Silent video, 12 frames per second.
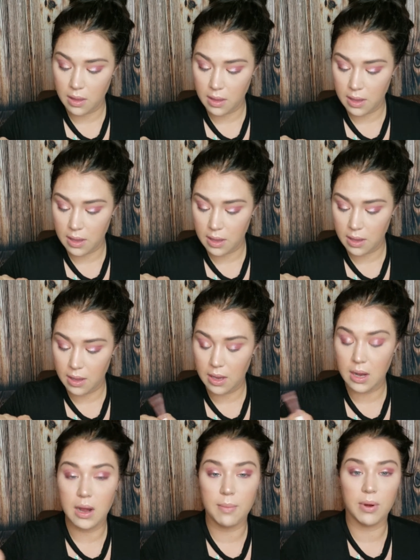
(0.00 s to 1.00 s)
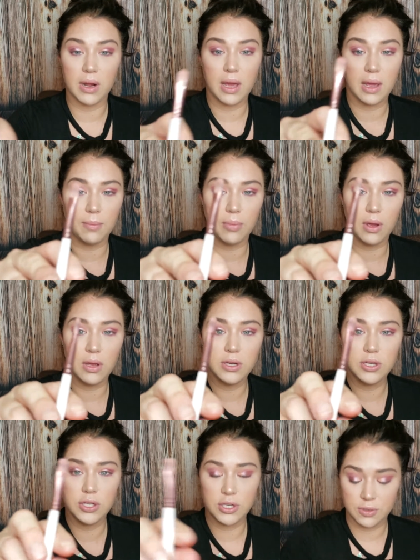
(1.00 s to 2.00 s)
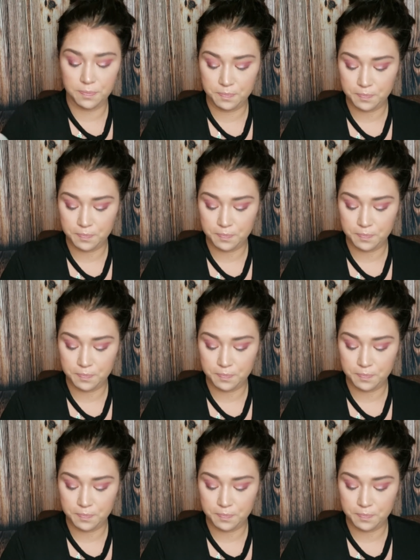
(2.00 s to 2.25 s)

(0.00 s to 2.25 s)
a number nine brush.